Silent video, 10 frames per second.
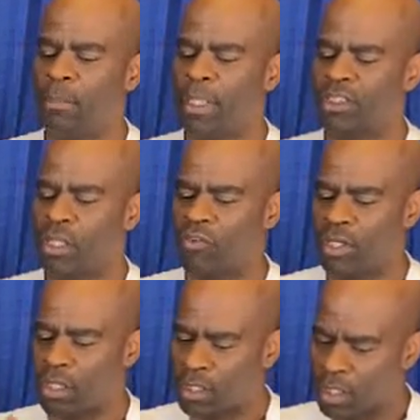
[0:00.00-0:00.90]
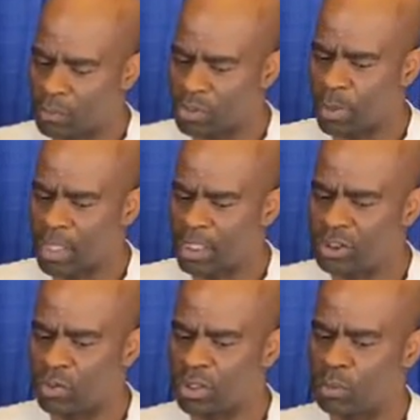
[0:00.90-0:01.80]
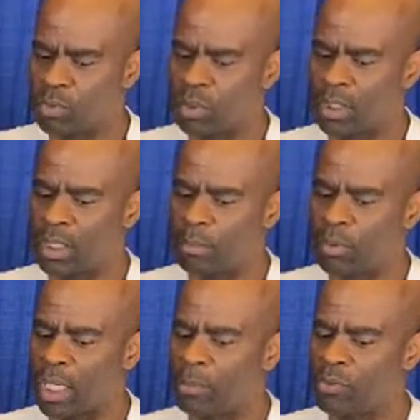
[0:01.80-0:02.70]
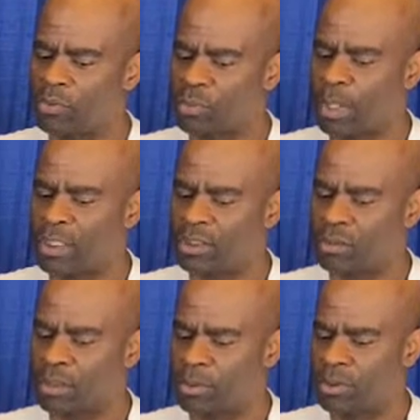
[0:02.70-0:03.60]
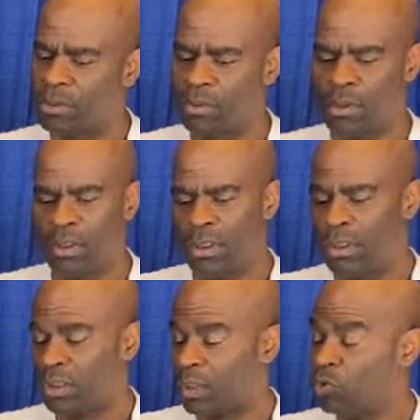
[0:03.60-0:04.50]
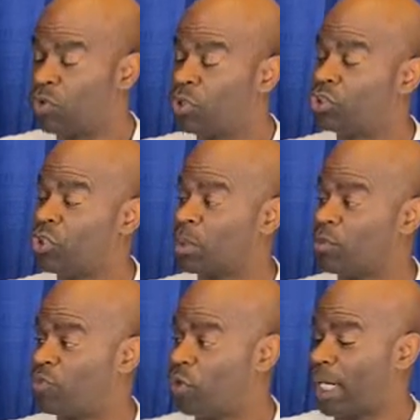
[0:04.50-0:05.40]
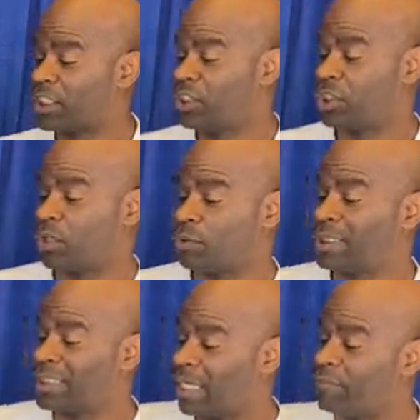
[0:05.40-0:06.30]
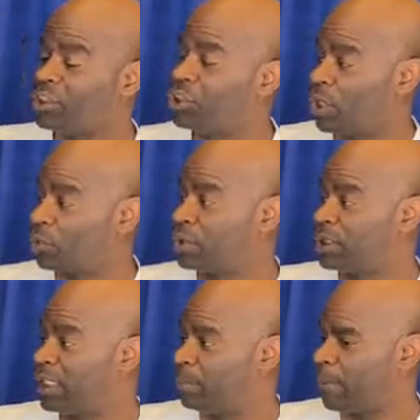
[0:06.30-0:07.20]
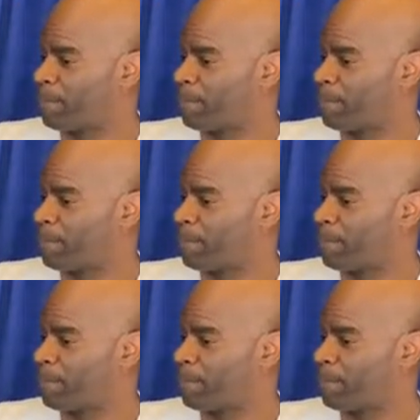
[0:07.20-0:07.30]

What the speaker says: based off how they're currently responding to joke number one and probably will respond to joke number two. And move on to joke number four. I actually used to go 7 jokes deep.